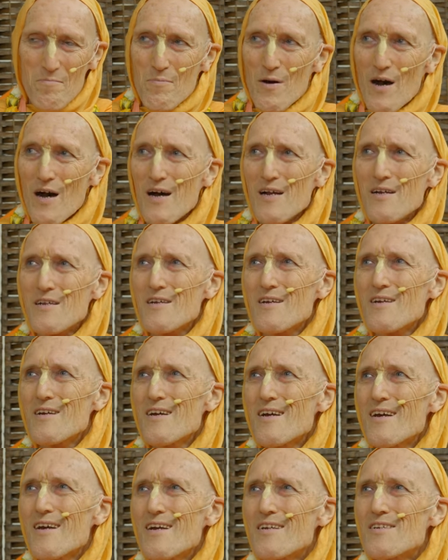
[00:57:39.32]
but
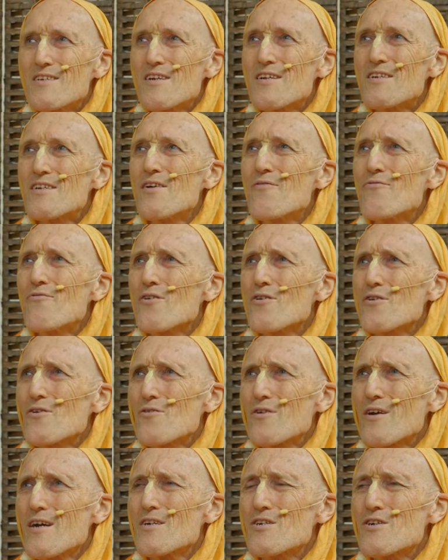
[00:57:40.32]
it's a different
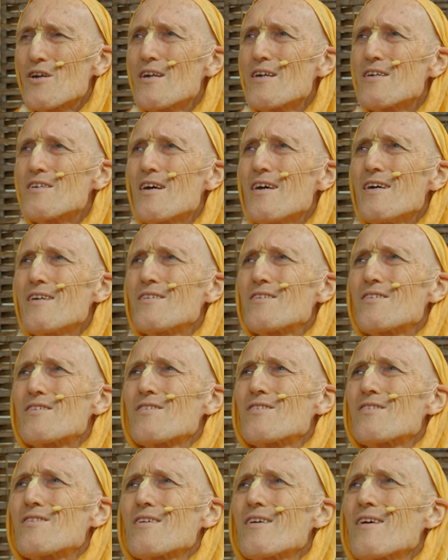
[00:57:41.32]
creation. It,
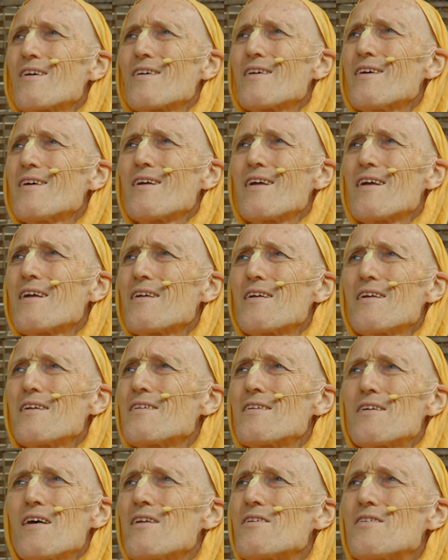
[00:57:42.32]
it's uh, a,
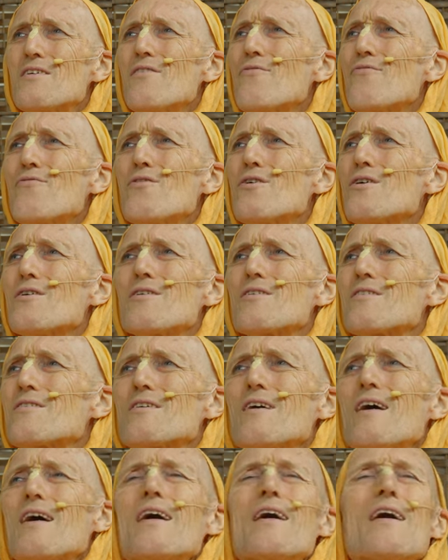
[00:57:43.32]
a
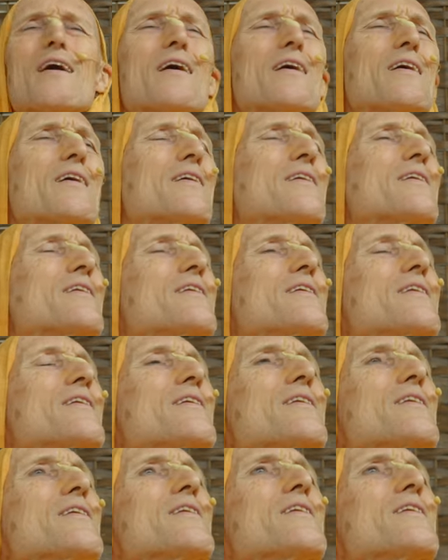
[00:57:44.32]
different, uh,
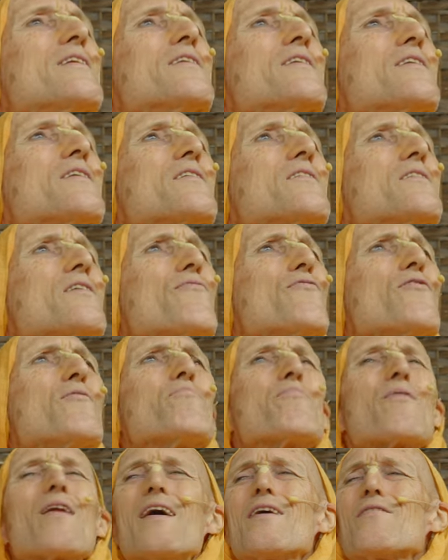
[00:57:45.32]

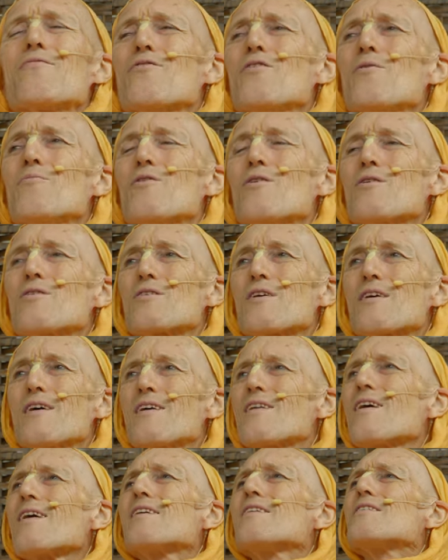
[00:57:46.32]
different platform
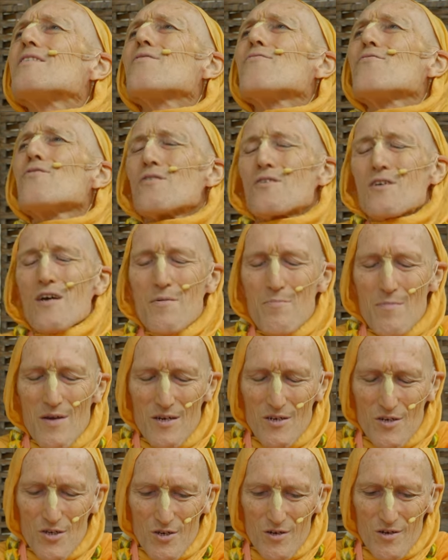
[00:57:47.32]
altogether, like a different
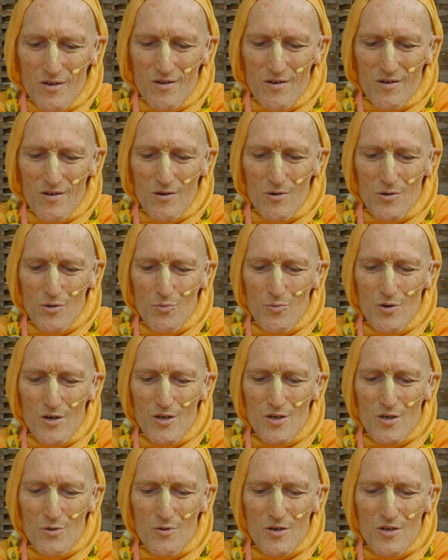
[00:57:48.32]
dimension. Those
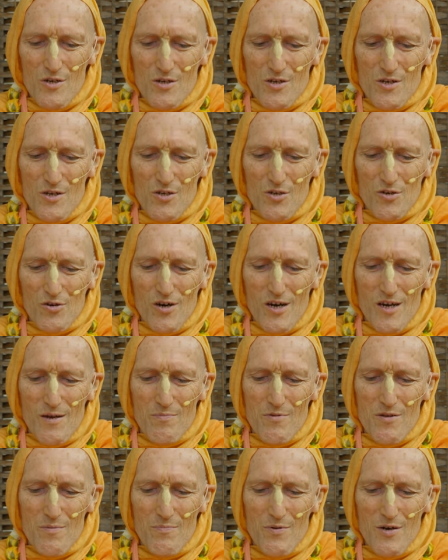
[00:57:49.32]
words which
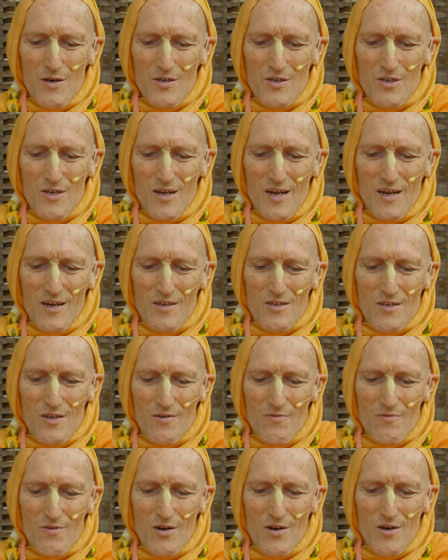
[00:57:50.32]
describe the personality
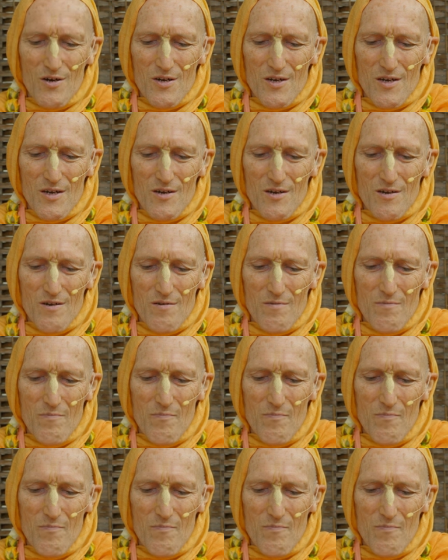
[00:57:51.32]
of Godhead,